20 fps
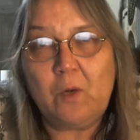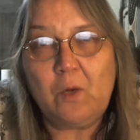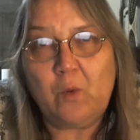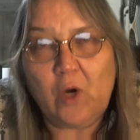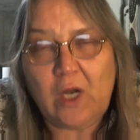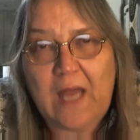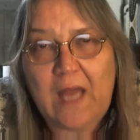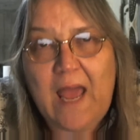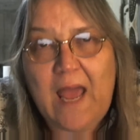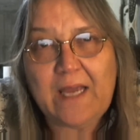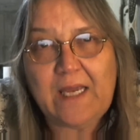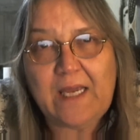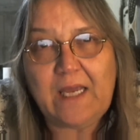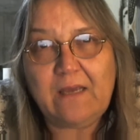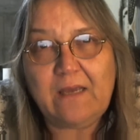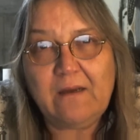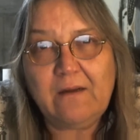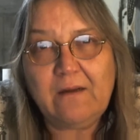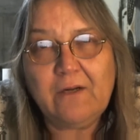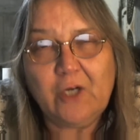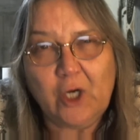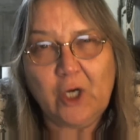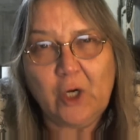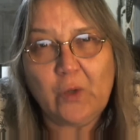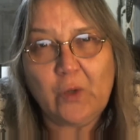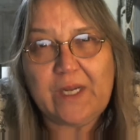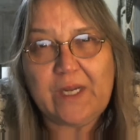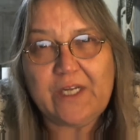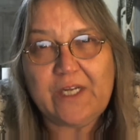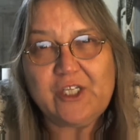But we're lacking
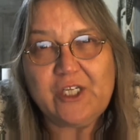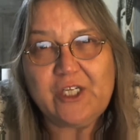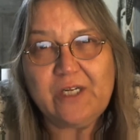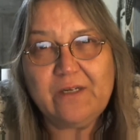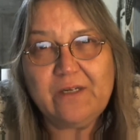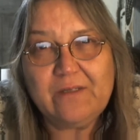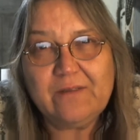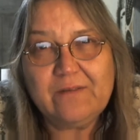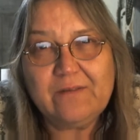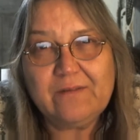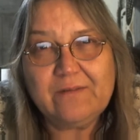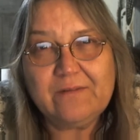courage.